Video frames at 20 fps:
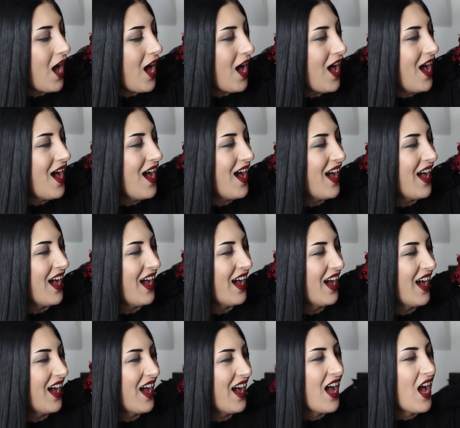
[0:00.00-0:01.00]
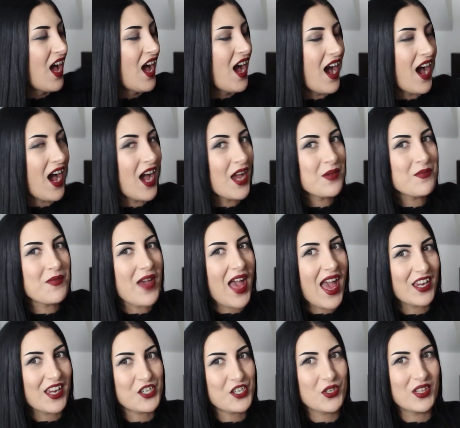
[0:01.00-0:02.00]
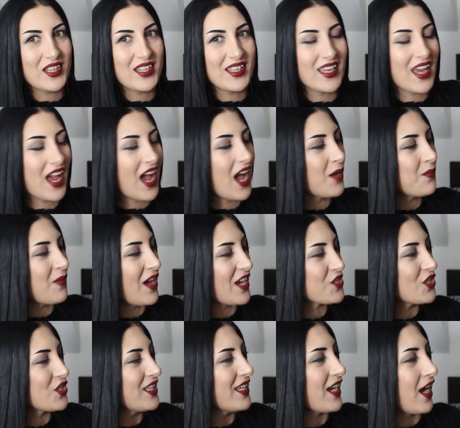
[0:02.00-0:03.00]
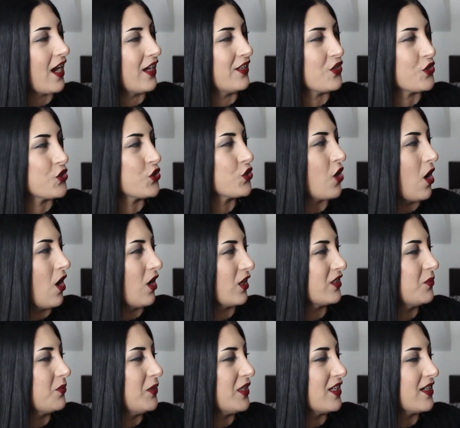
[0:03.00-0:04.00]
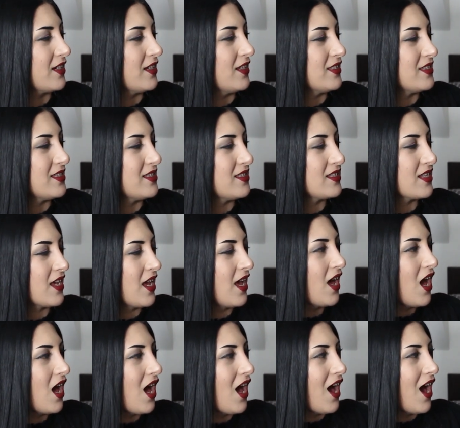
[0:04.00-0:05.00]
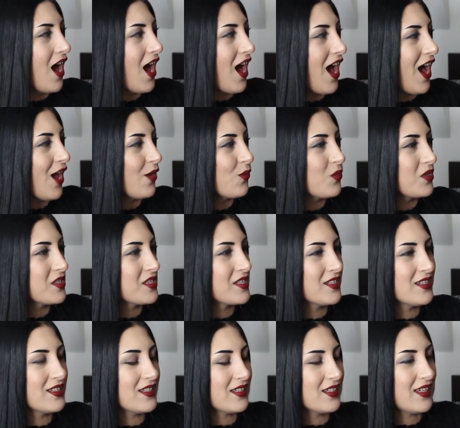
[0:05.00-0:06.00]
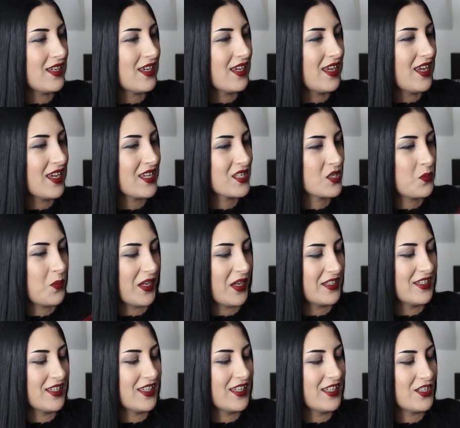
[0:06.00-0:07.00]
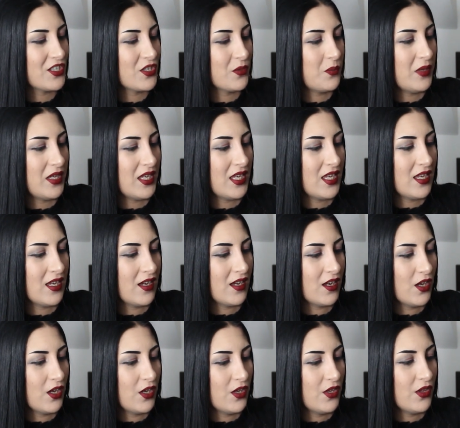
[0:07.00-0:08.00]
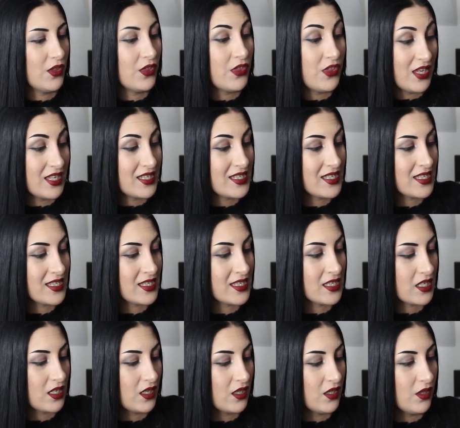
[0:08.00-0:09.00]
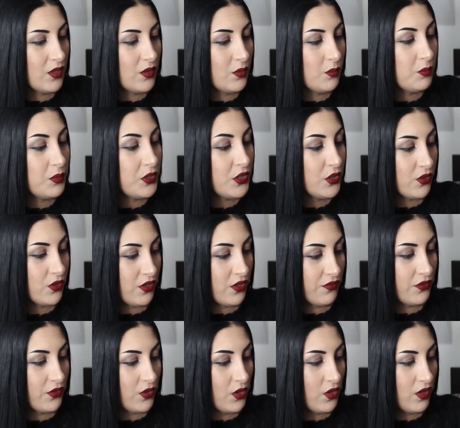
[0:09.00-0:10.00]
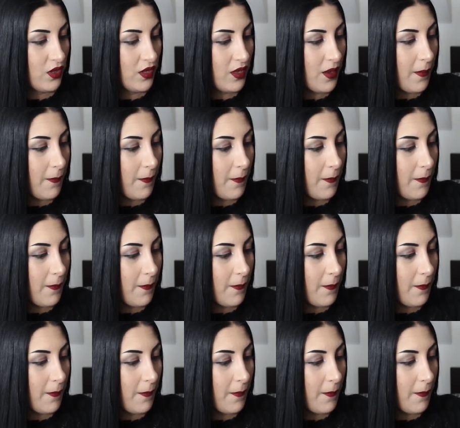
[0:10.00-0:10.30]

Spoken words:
I'm actually kind of shocked because I wasn't expecting it to be this beautiful.